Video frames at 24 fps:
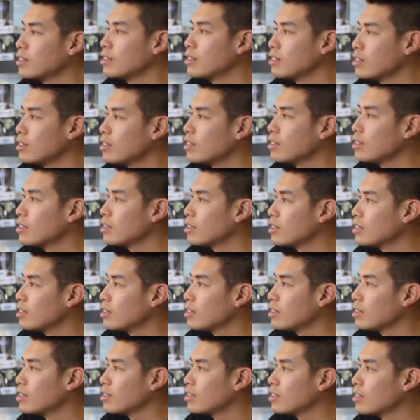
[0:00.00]

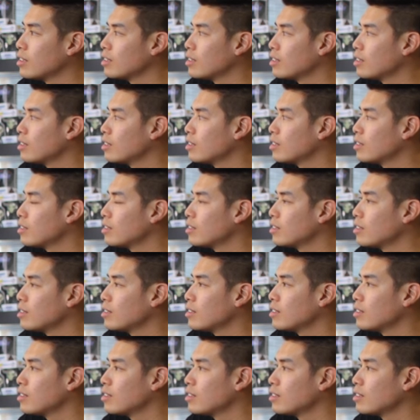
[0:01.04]

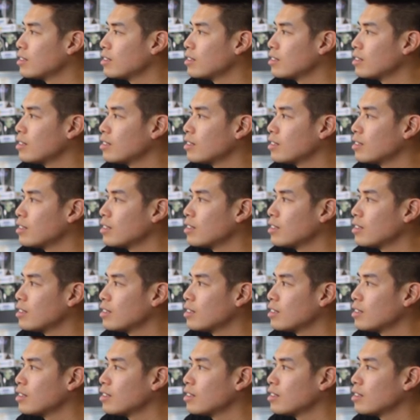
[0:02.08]

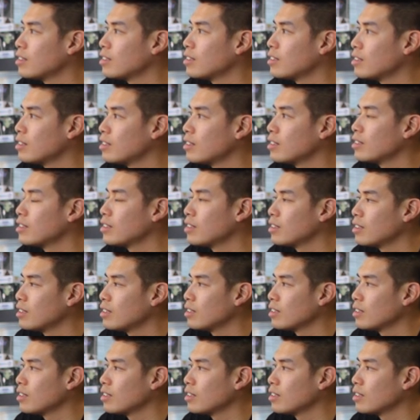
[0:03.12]
(silent)